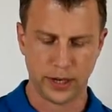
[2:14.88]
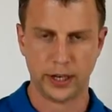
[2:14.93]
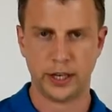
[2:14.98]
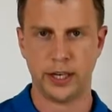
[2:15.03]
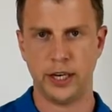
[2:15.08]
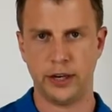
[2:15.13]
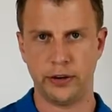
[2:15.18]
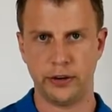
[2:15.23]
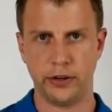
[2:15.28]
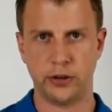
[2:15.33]

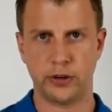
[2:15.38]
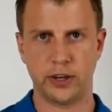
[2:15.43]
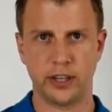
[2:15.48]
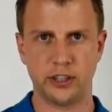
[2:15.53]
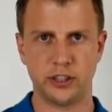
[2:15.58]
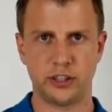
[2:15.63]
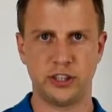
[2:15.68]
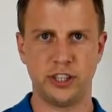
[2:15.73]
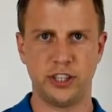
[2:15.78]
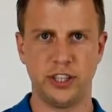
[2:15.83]
And here you
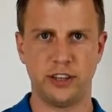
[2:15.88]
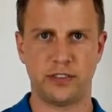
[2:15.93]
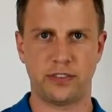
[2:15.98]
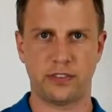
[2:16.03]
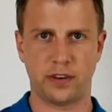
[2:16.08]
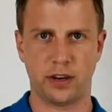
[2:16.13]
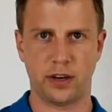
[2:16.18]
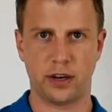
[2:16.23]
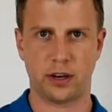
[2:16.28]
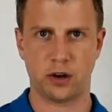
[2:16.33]
can see
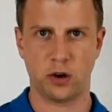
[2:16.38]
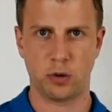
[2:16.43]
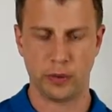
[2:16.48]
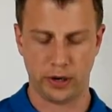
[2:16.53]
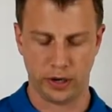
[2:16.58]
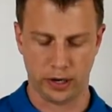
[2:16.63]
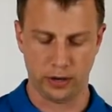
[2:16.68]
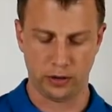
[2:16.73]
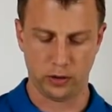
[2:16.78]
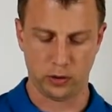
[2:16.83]
it
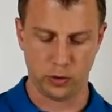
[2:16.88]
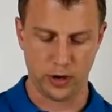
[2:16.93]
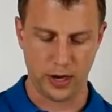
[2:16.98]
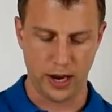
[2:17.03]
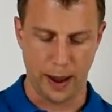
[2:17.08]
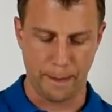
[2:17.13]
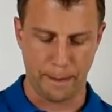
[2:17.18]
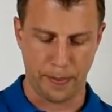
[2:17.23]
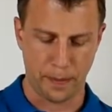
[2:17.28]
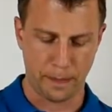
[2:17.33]
coming into
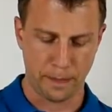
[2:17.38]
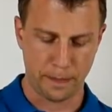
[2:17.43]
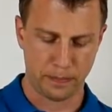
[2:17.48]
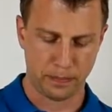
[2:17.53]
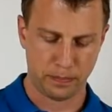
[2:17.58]
the app.